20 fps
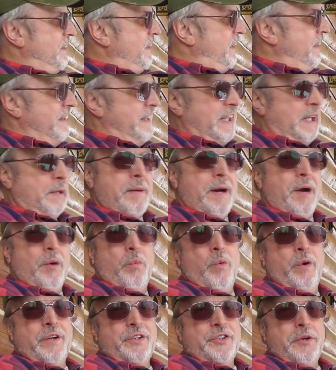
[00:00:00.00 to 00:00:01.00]
and think about
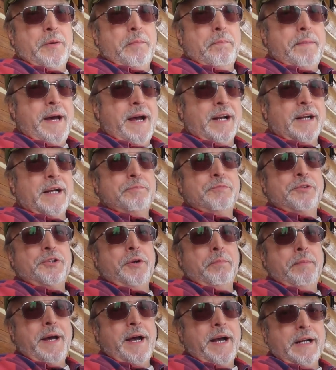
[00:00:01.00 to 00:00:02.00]
what your backup to
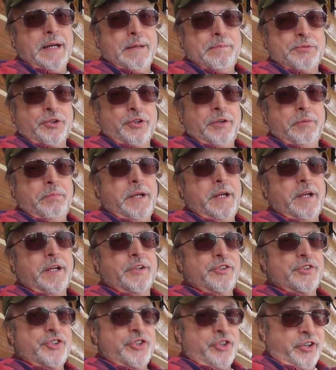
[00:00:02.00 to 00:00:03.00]
your backup's going to be,
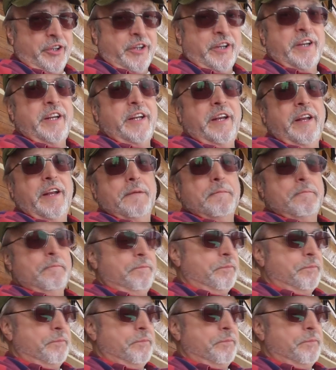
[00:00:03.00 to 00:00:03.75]
because you're going to need it.